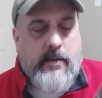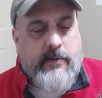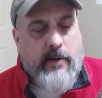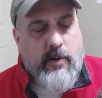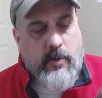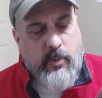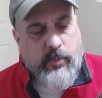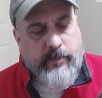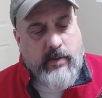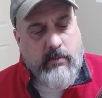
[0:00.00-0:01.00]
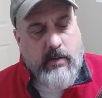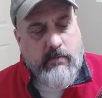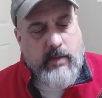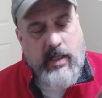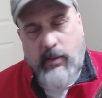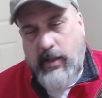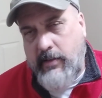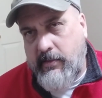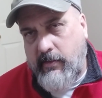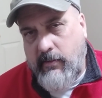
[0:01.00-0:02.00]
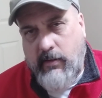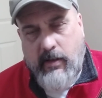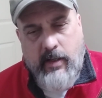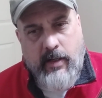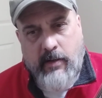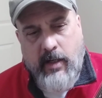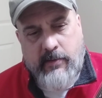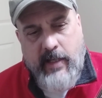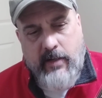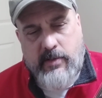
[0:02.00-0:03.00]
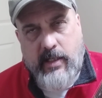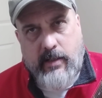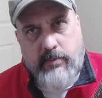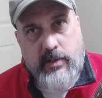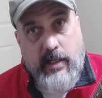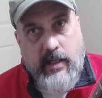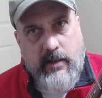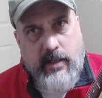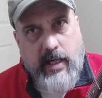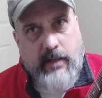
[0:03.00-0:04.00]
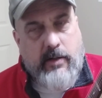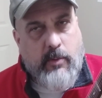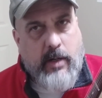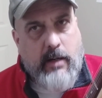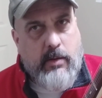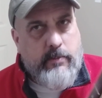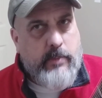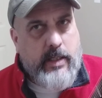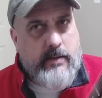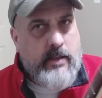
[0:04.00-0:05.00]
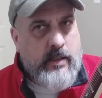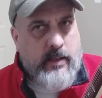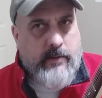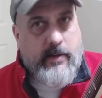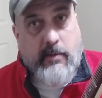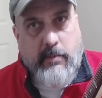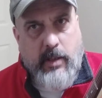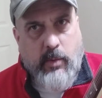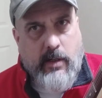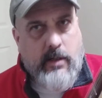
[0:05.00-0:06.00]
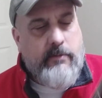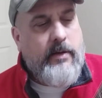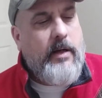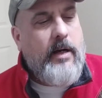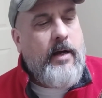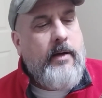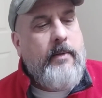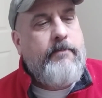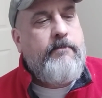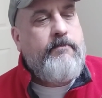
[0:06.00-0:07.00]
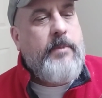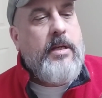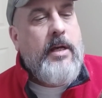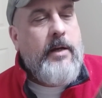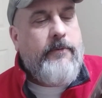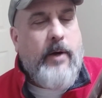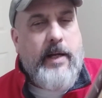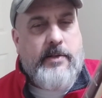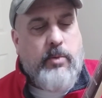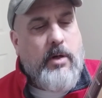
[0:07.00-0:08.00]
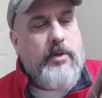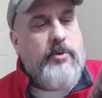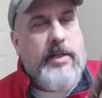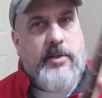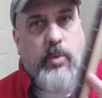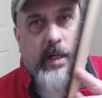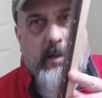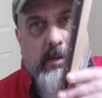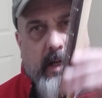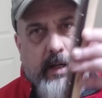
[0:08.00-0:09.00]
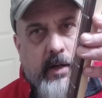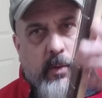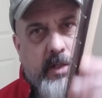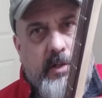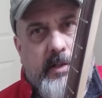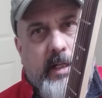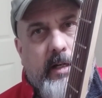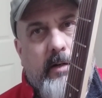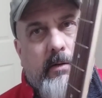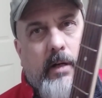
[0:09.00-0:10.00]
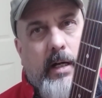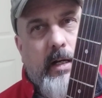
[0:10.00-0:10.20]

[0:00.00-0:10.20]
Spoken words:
So anyways, a standard setup should take care of that, no problem, but something to be aware of. Frets were all dressed well, no issues there.